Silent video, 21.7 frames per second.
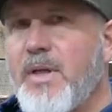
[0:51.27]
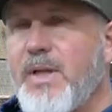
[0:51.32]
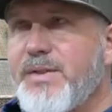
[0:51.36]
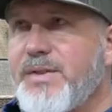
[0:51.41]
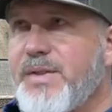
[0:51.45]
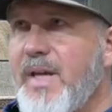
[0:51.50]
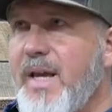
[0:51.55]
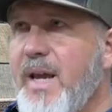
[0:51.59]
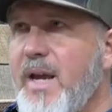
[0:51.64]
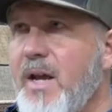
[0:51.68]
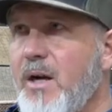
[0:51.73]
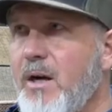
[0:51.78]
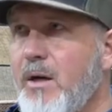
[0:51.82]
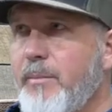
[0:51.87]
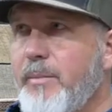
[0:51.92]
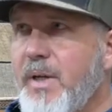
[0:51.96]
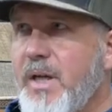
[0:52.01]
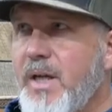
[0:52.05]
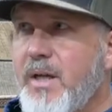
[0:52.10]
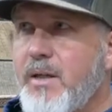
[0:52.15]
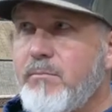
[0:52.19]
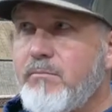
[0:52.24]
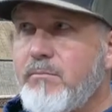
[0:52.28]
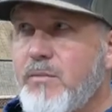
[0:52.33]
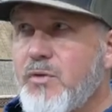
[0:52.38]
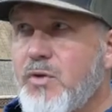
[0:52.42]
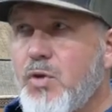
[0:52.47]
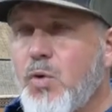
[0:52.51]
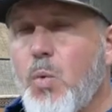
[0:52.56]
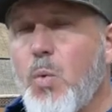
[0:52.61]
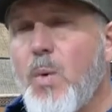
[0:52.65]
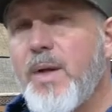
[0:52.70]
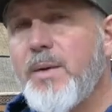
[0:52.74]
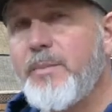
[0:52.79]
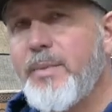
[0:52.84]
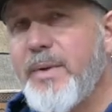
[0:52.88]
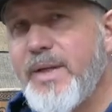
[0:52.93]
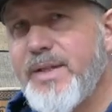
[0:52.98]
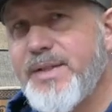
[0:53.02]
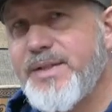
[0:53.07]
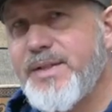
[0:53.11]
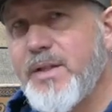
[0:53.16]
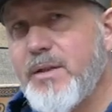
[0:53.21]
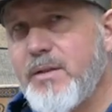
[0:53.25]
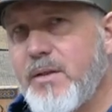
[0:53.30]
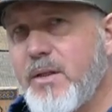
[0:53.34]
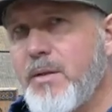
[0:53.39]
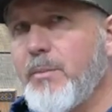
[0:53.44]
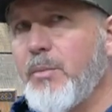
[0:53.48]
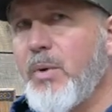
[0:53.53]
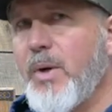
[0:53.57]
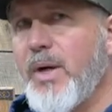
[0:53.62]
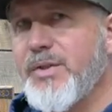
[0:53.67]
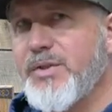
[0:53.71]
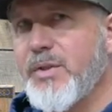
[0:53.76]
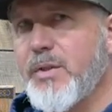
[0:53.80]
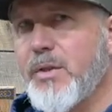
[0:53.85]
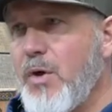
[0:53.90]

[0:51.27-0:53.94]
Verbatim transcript: is the ARB twin piston compressor.